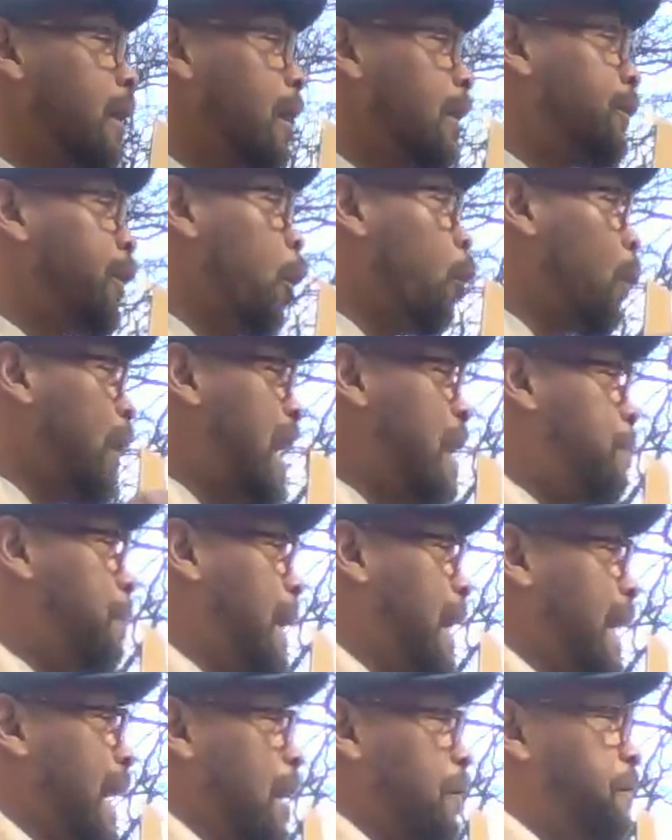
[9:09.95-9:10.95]
the
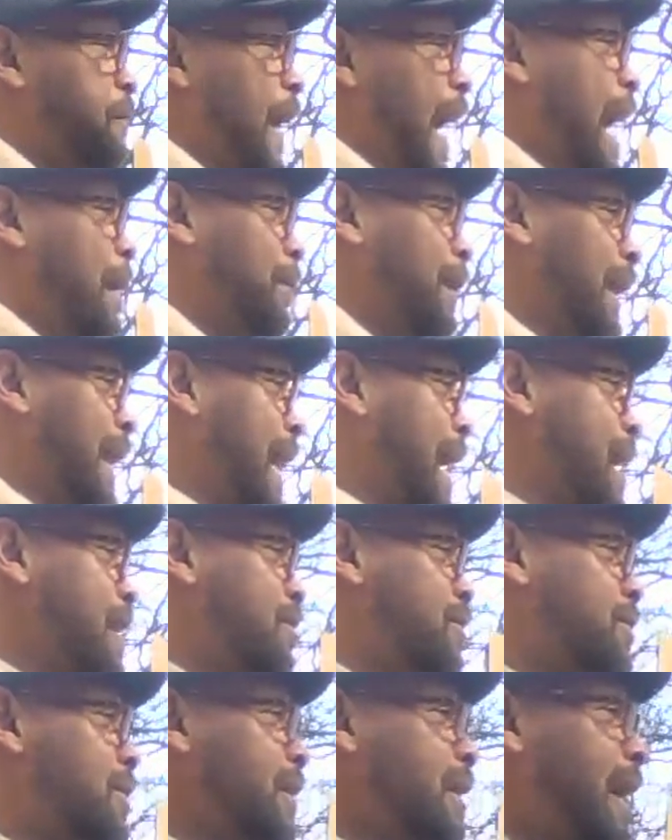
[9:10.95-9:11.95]
weeping of
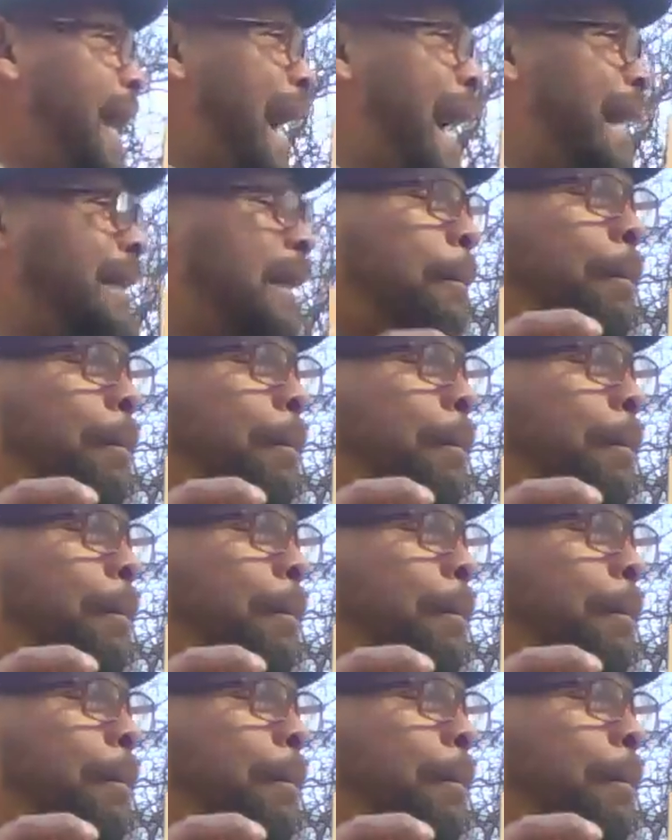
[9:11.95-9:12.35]
families at the